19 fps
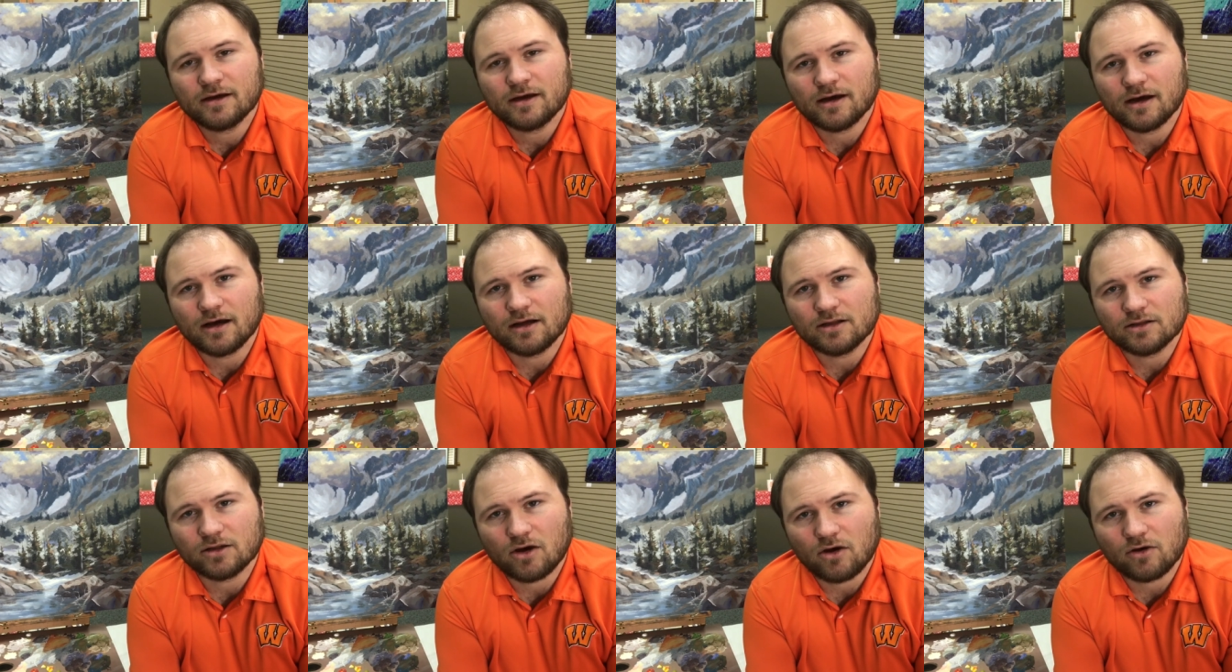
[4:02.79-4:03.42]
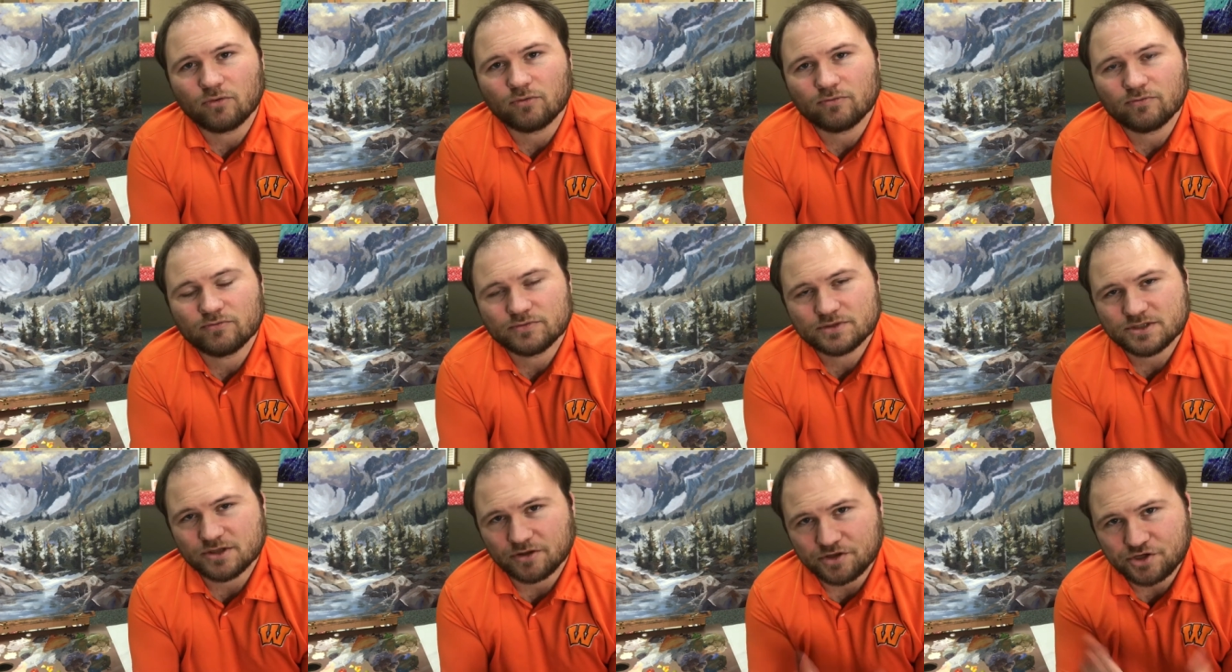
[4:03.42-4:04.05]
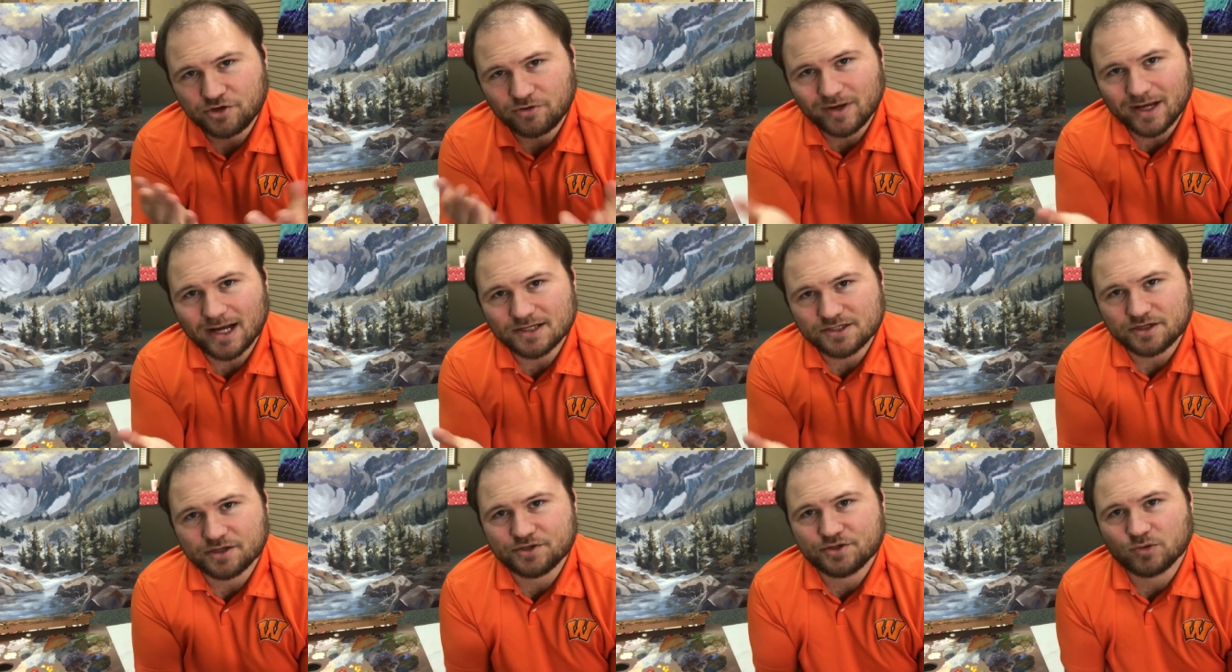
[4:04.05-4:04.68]
so that you
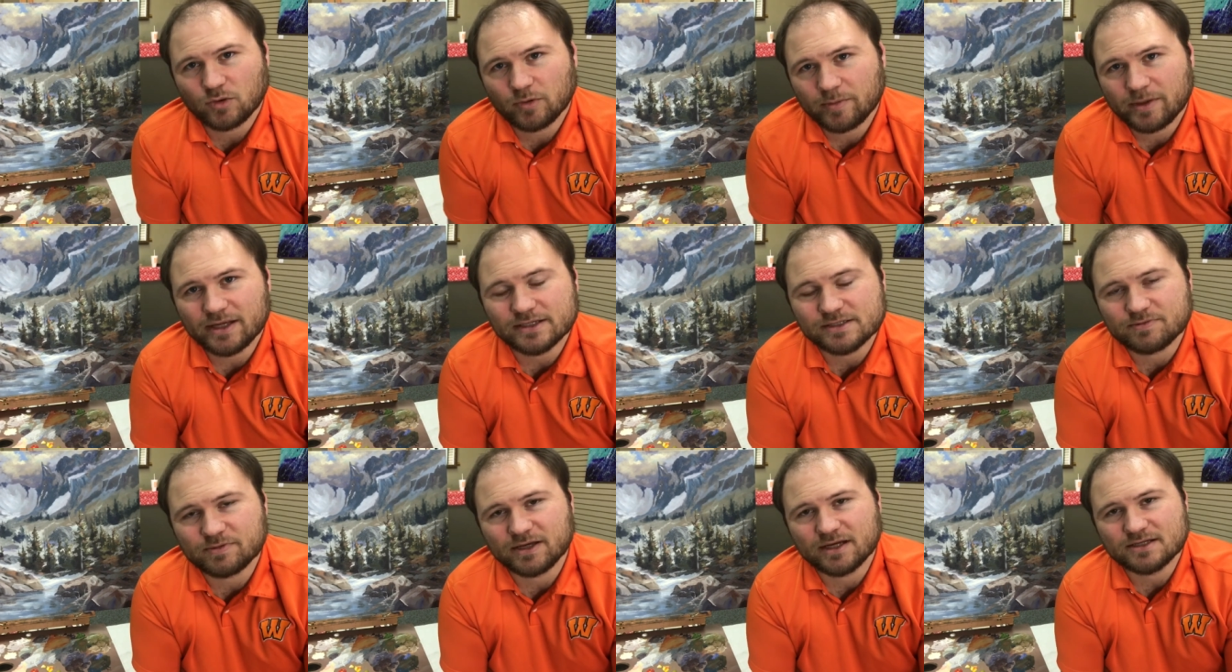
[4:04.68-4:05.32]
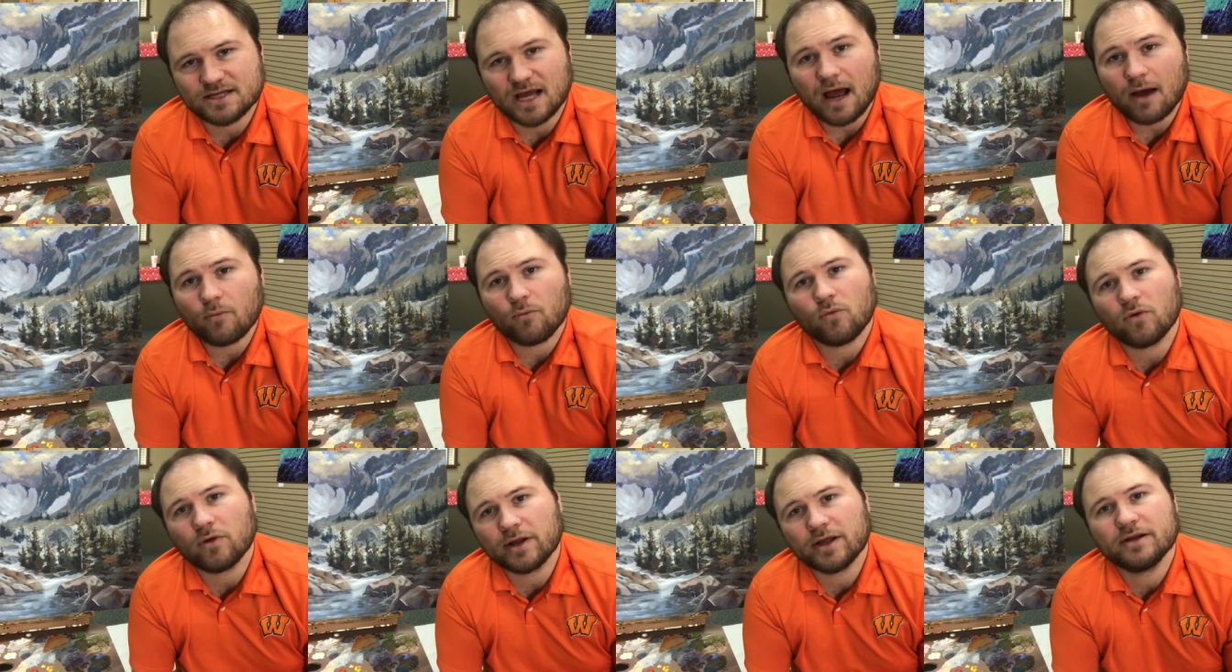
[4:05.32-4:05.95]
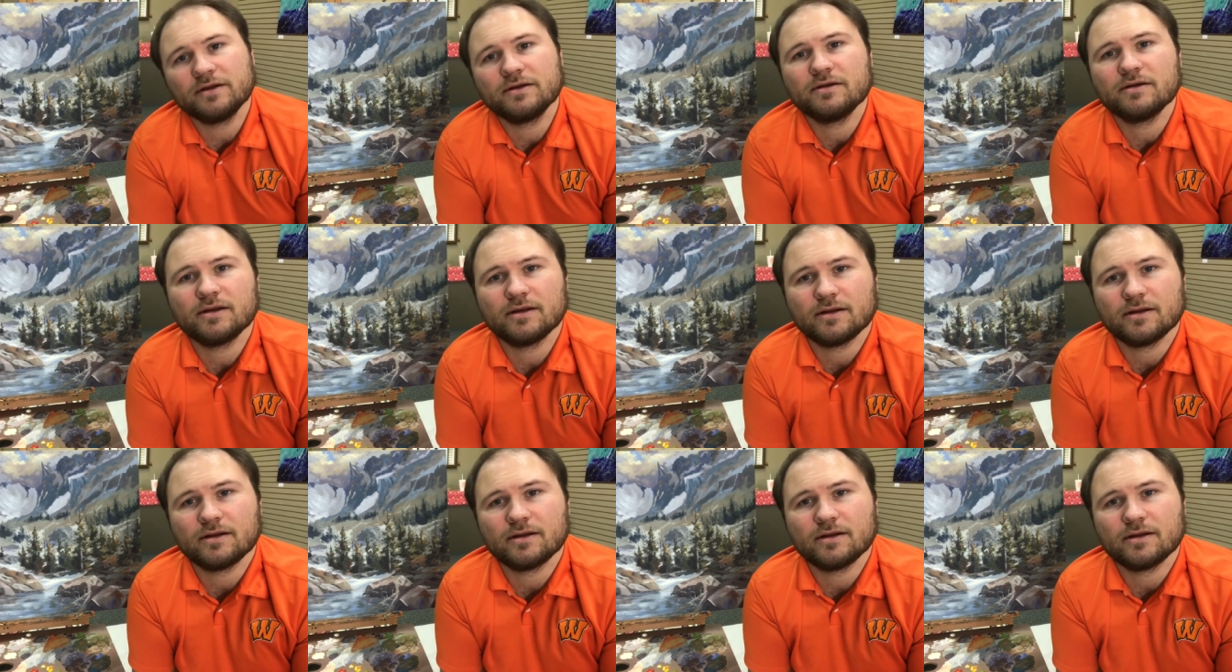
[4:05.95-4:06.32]
guys could join me is because I wanted